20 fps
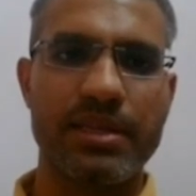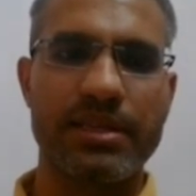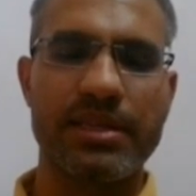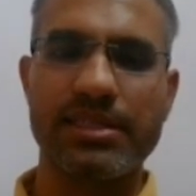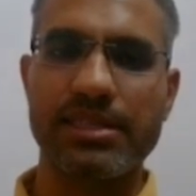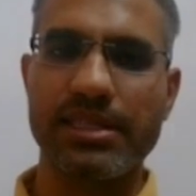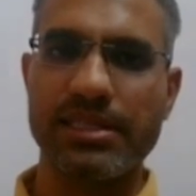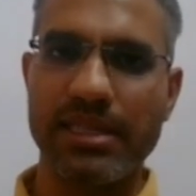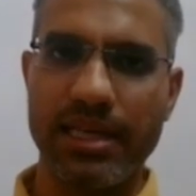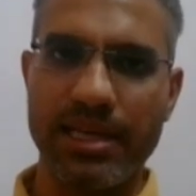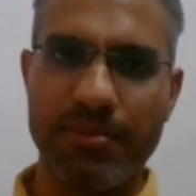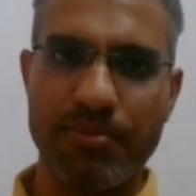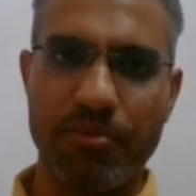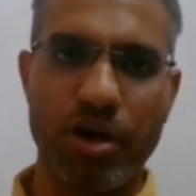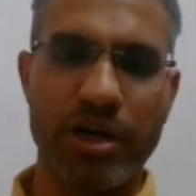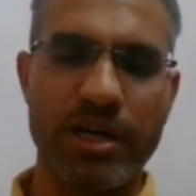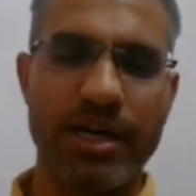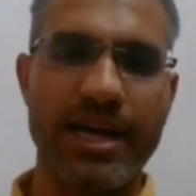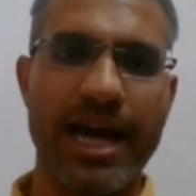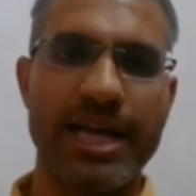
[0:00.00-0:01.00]
This is an
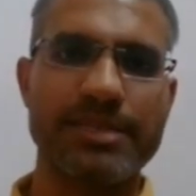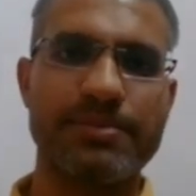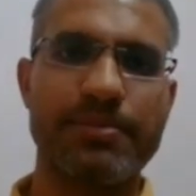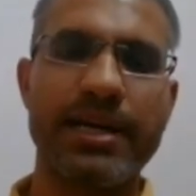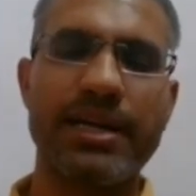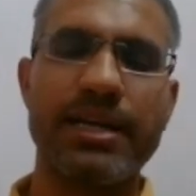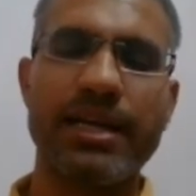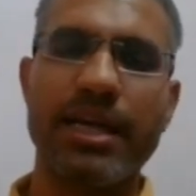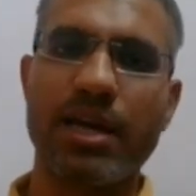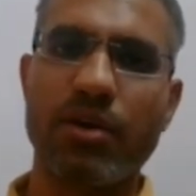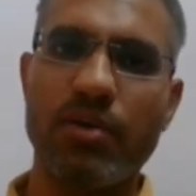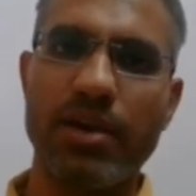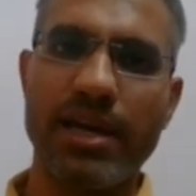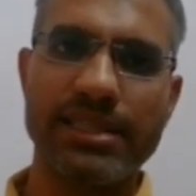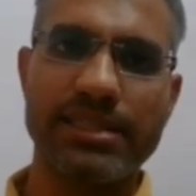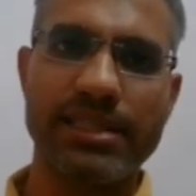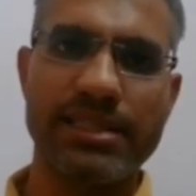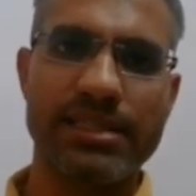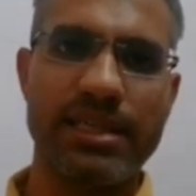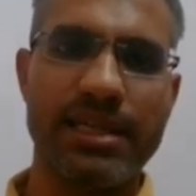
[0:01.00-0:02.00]
important aspect,
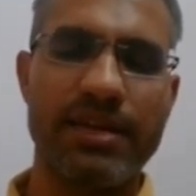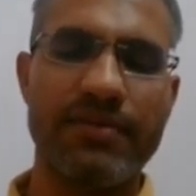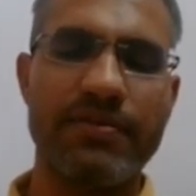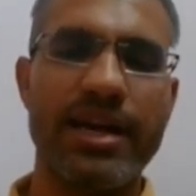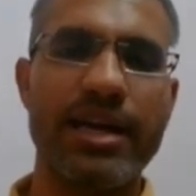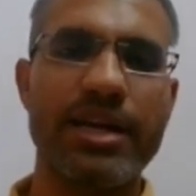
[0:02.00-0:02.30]
equalization levy,